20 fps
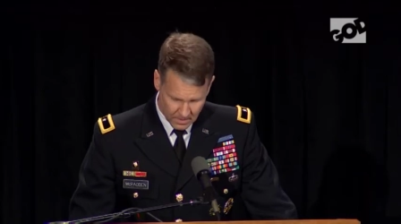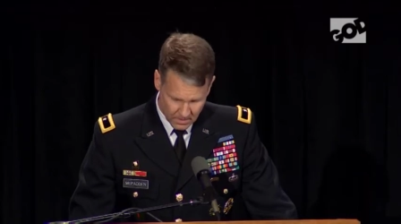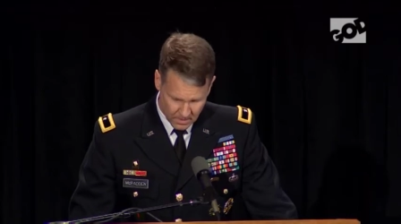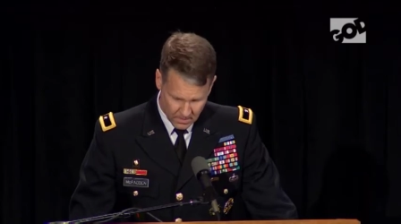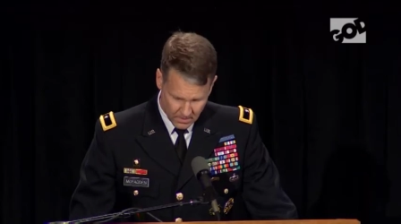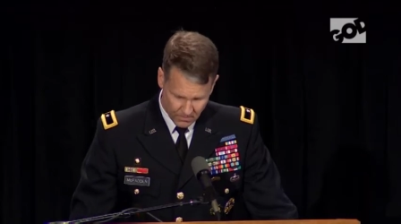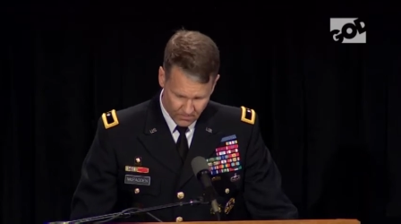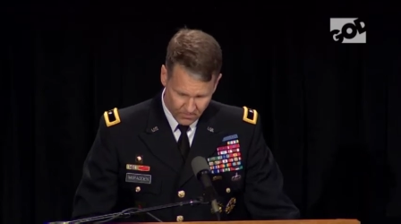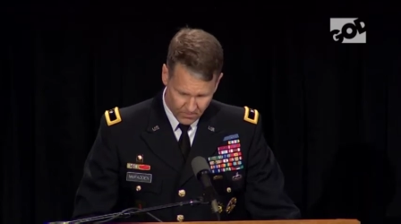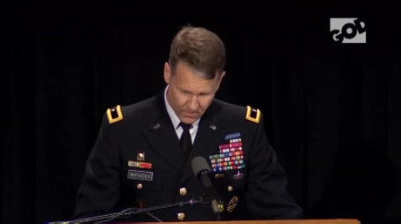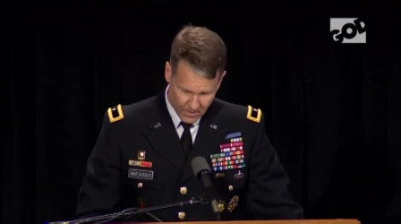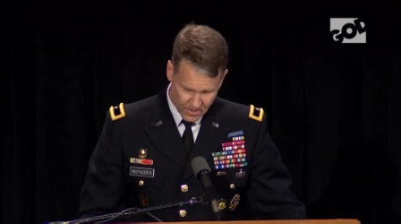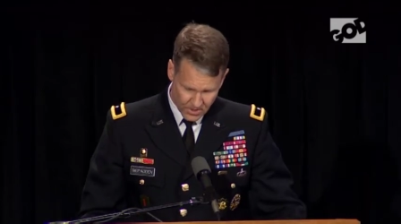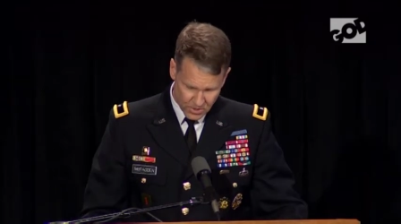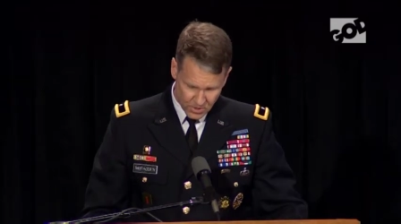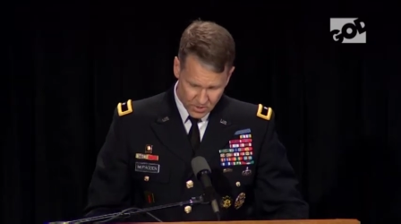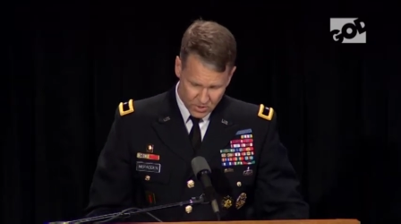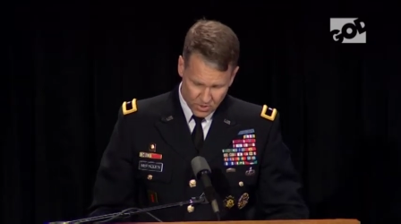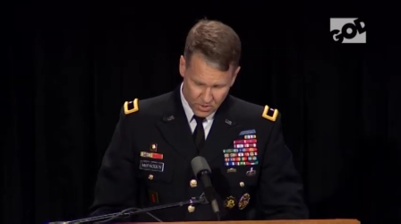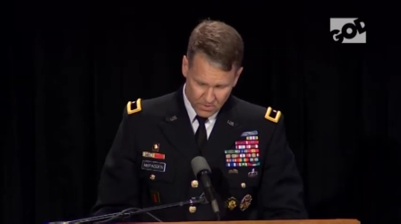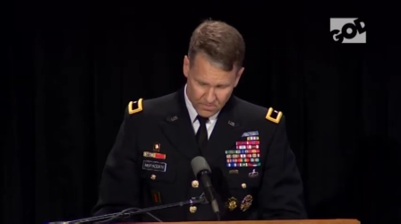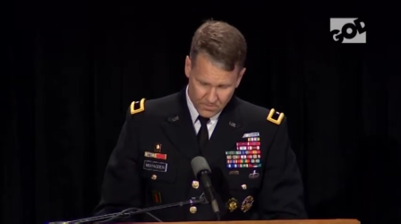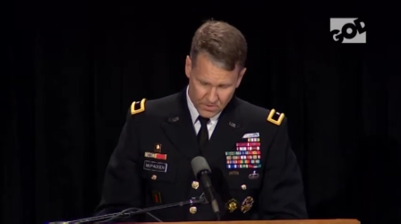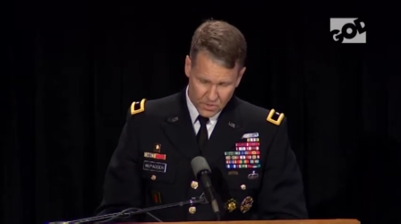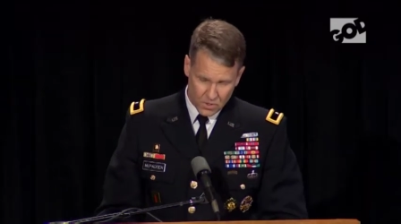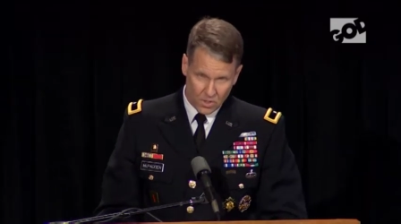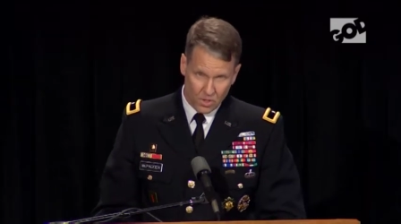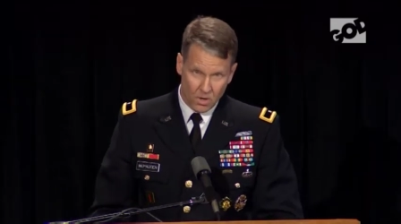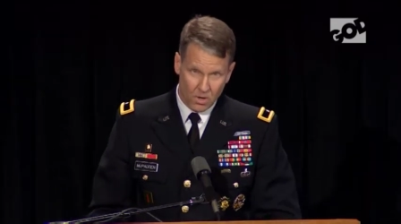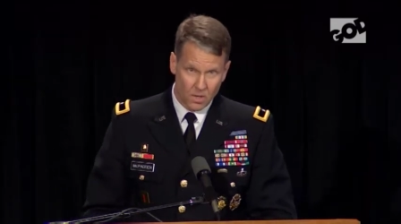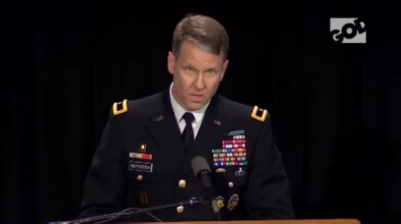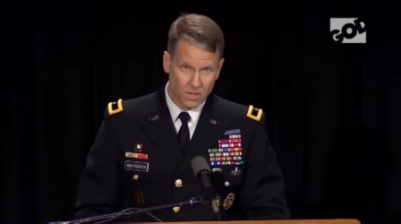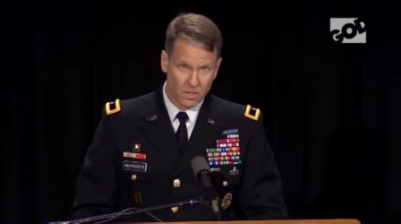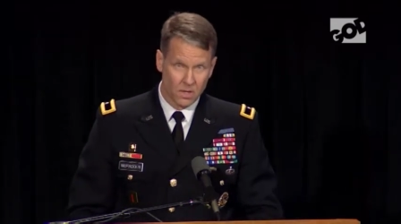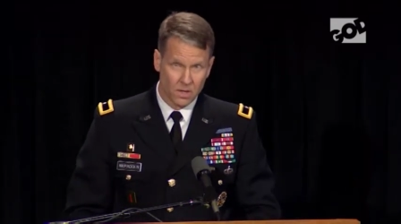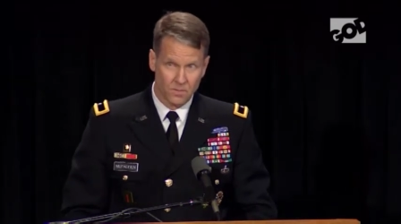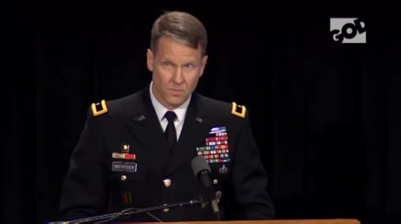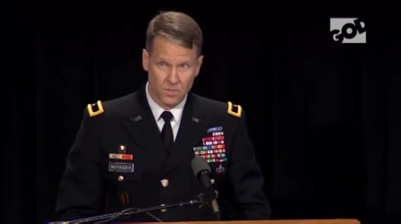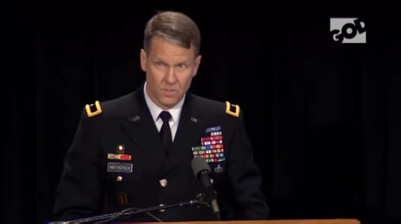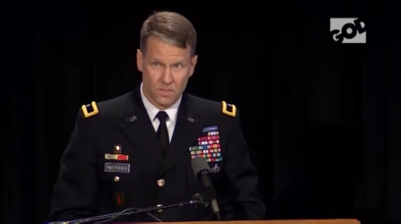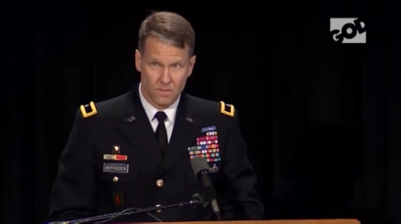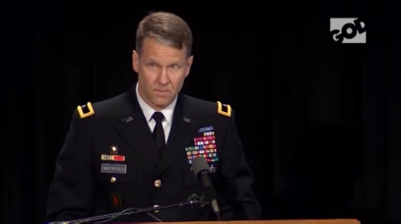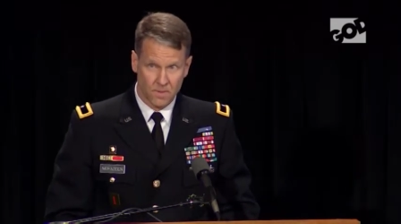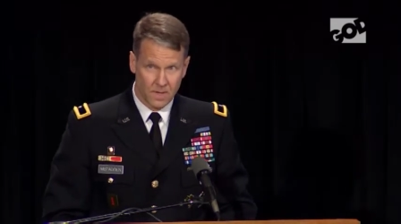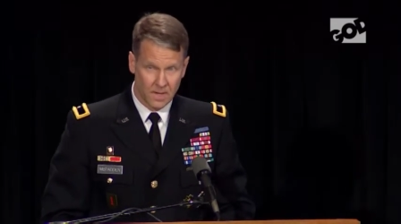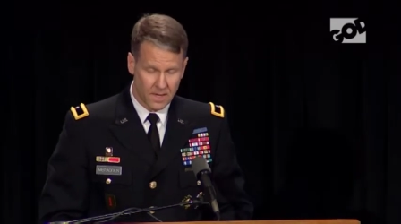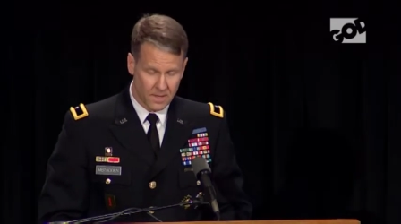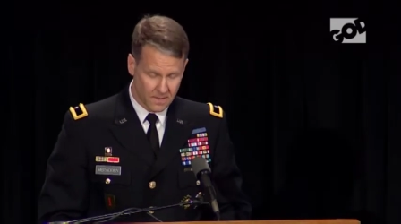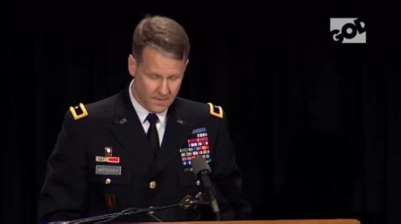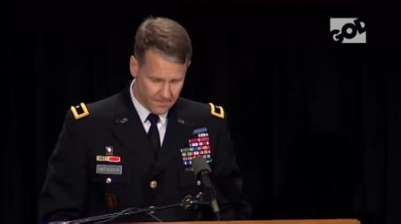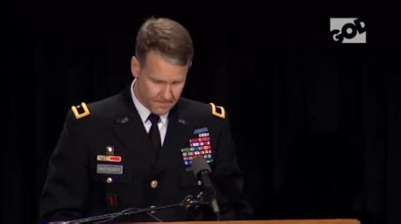The phrase, "a servant's heart," comes to mind.